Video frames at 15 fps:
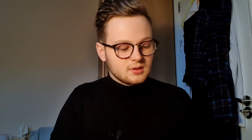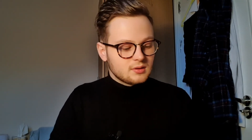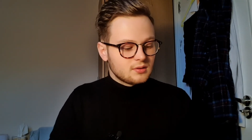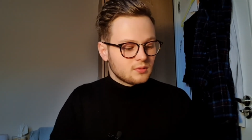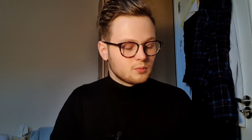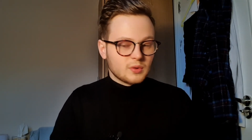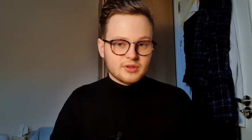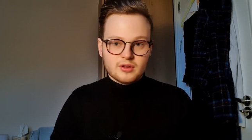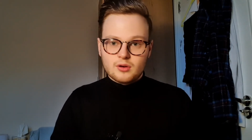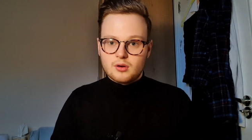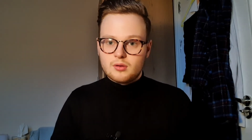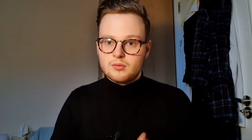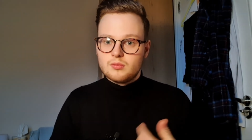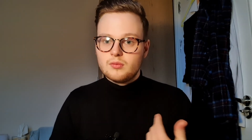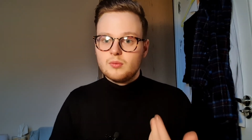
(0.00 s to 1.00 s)
whether
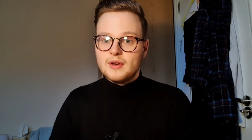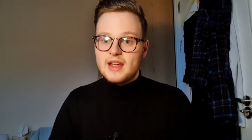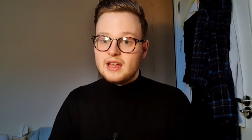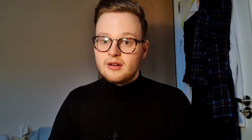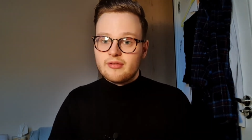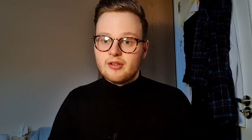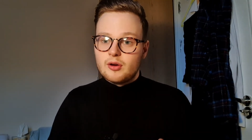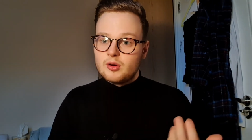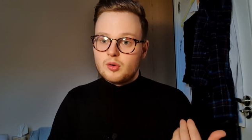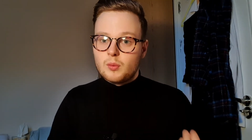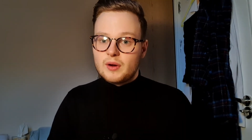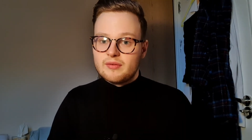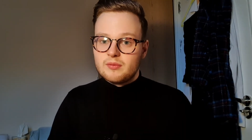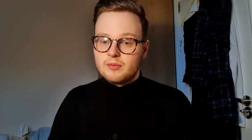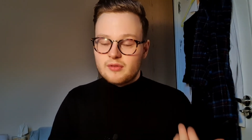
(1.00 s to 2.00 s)
you're near your phone or
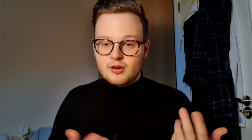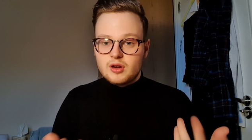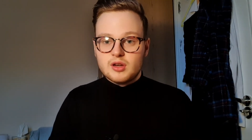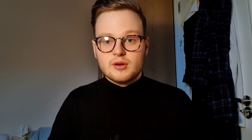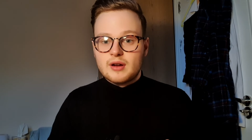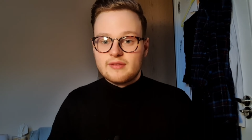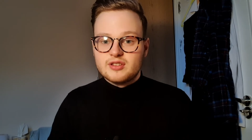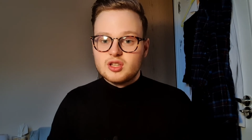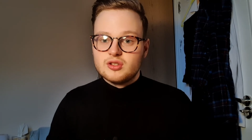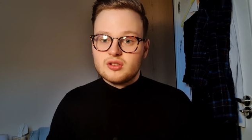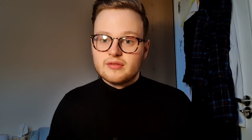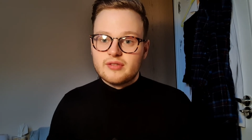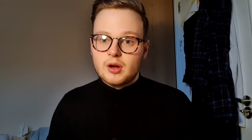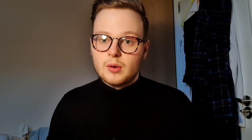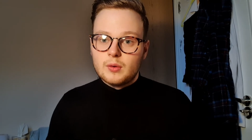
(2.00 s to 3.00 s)
away from your phone, you don't have to use your
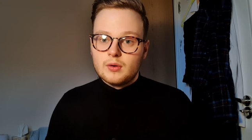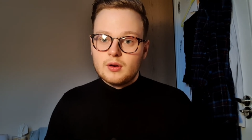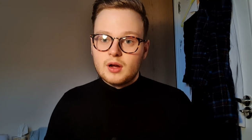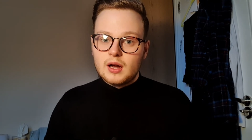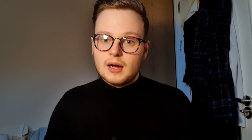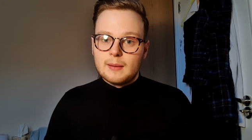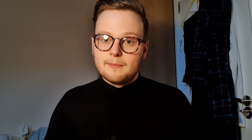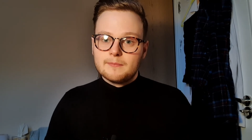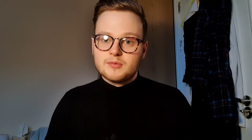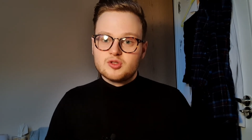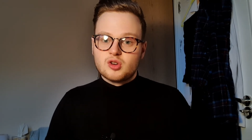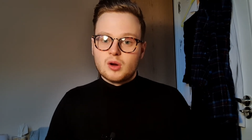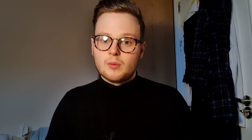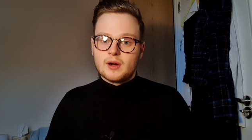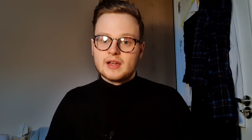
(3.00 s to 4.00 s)
phone
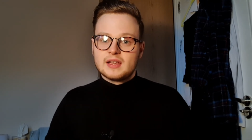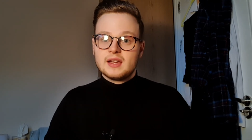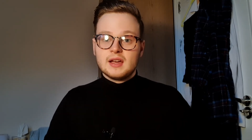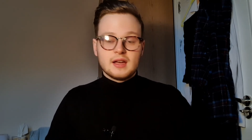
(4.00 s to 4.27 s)
straight away.